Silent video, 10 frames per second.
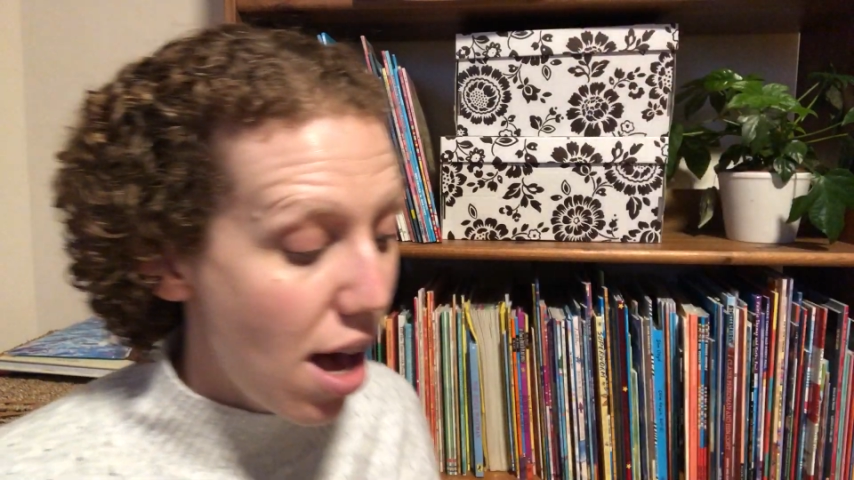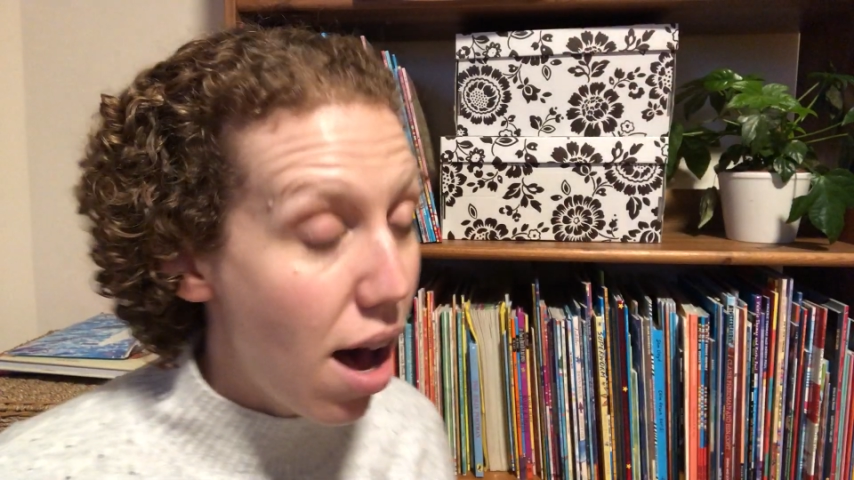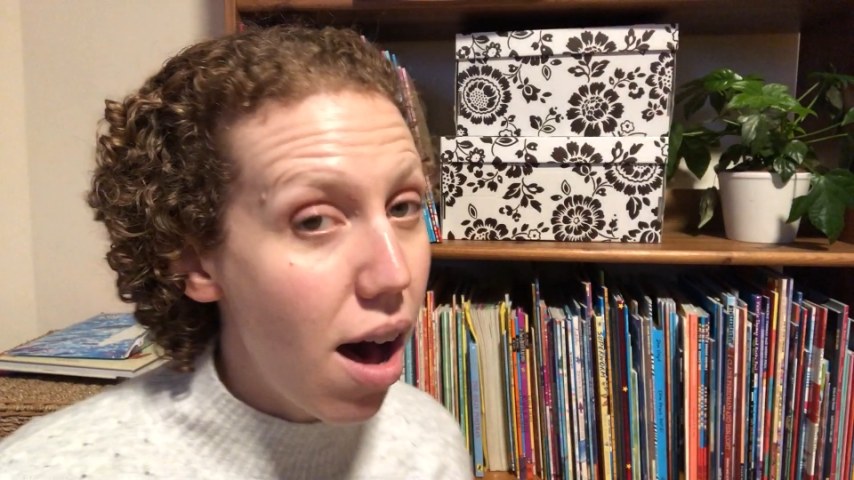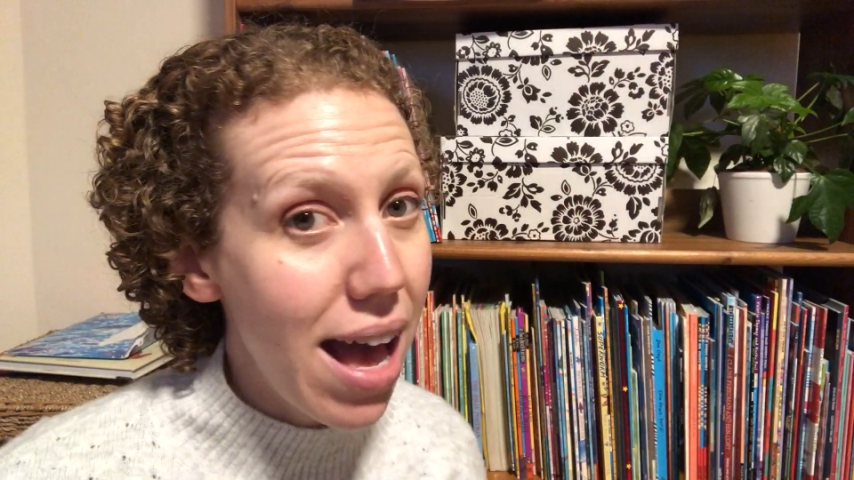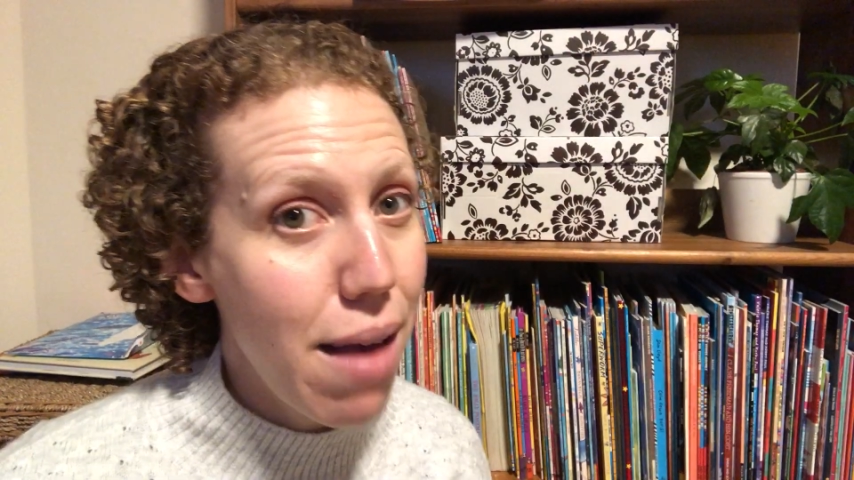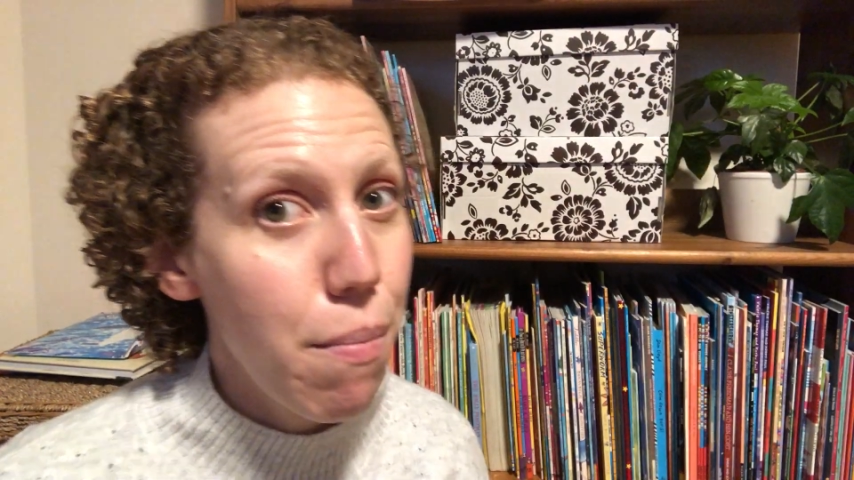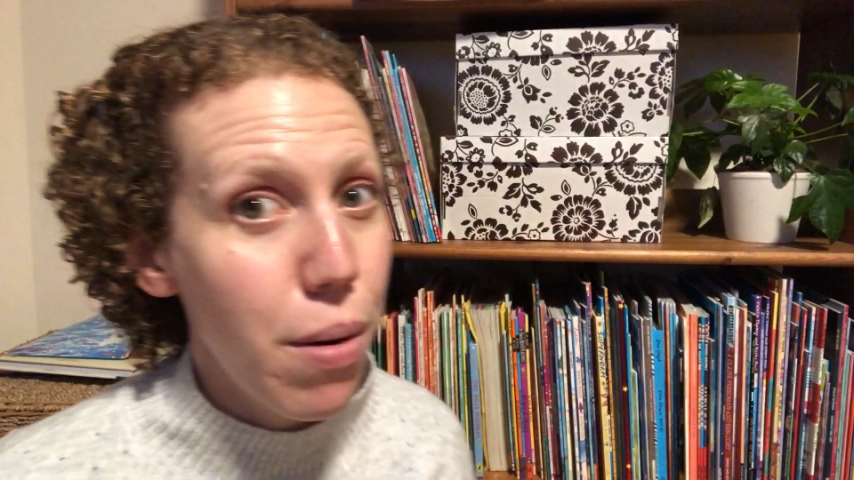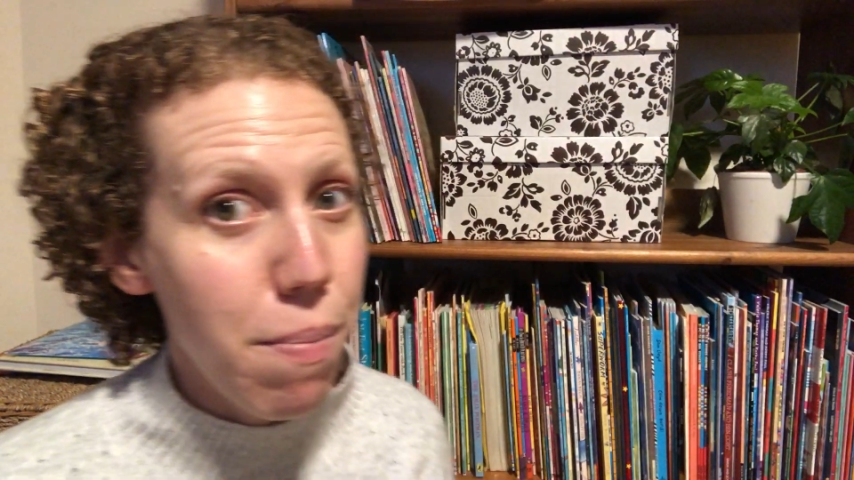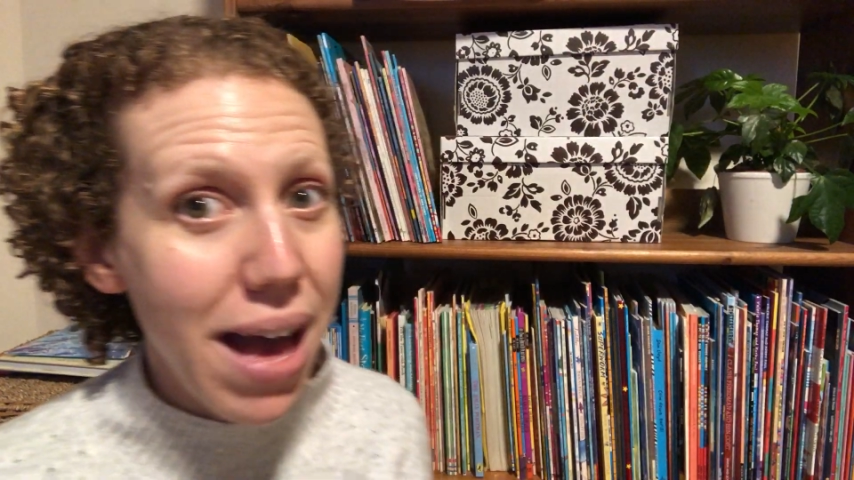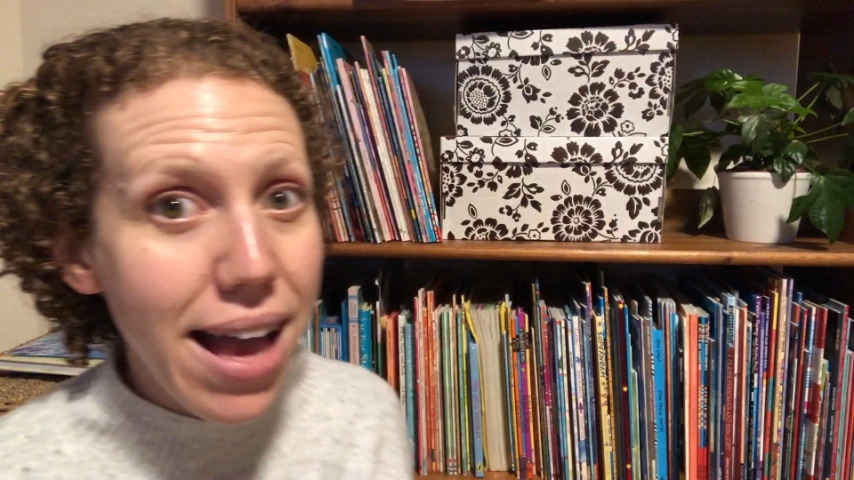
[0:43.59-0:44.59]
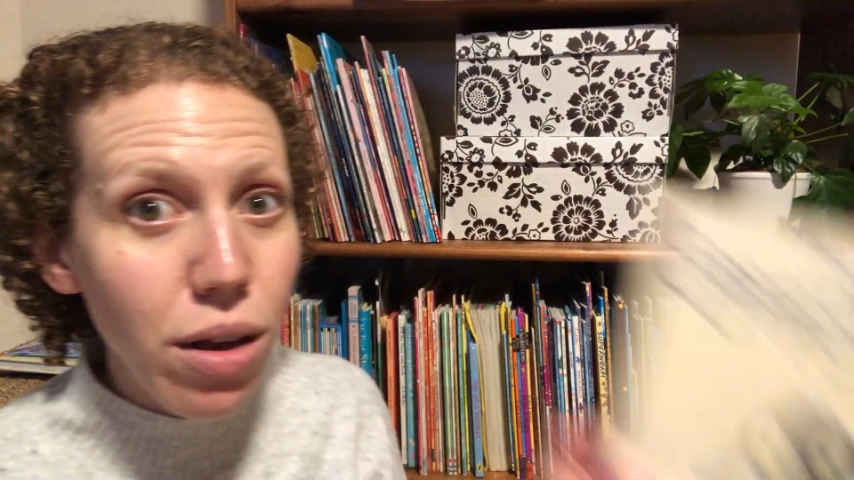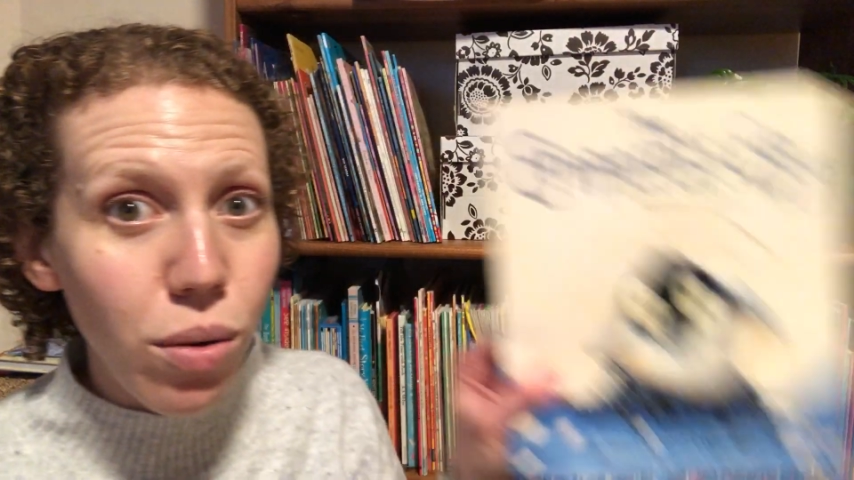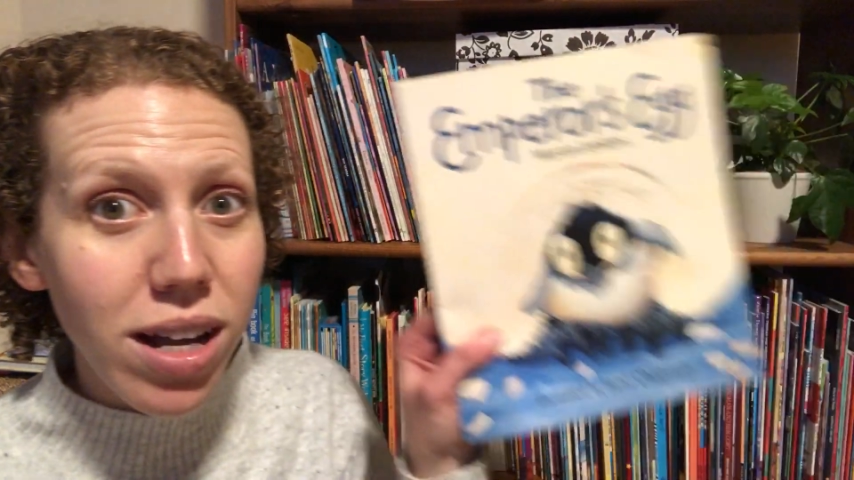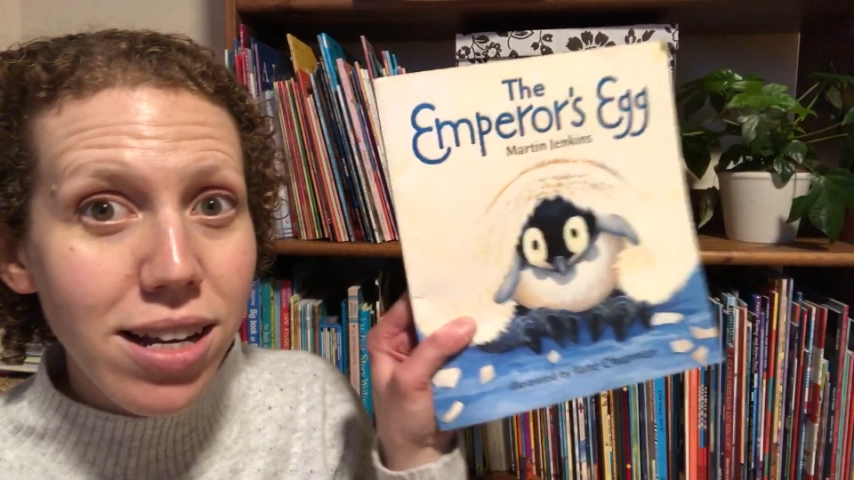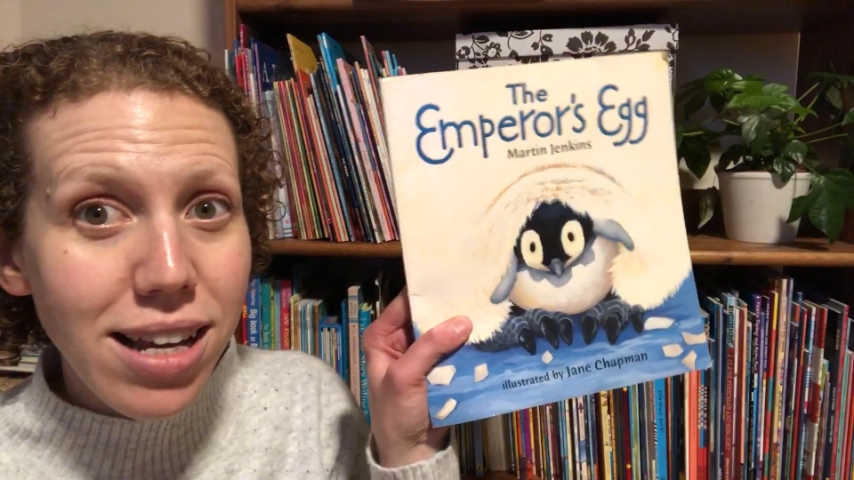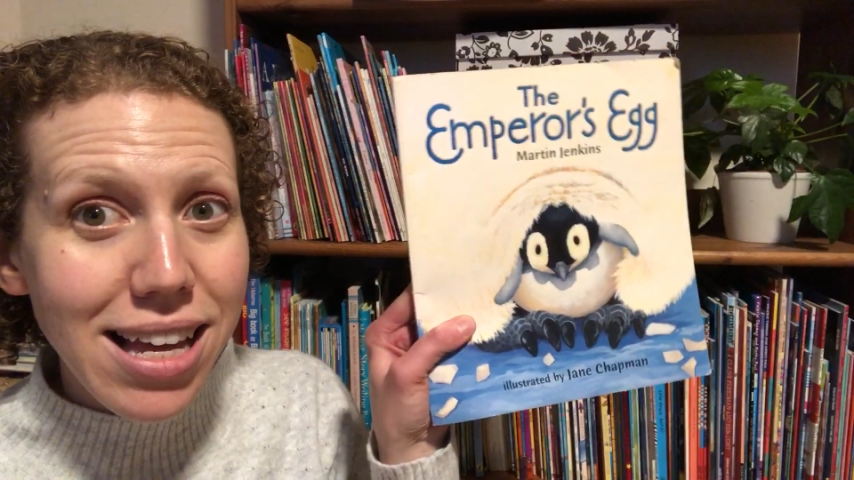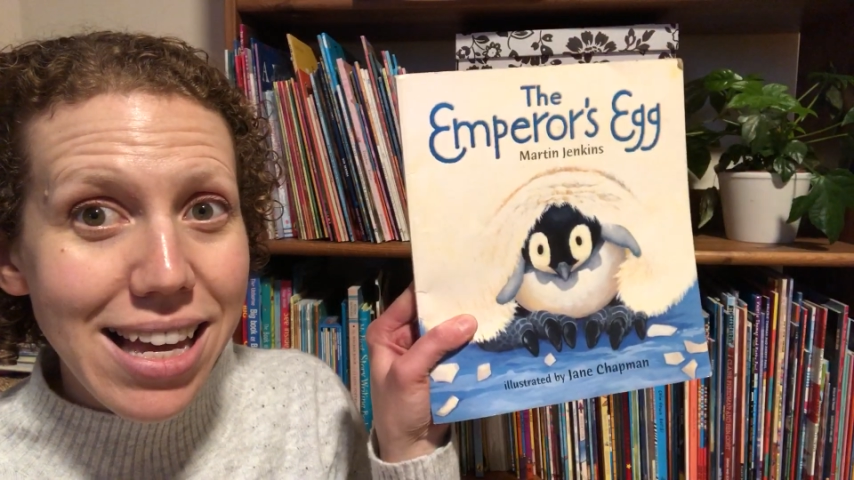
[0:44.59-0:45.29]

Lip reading: Our emperor penguin,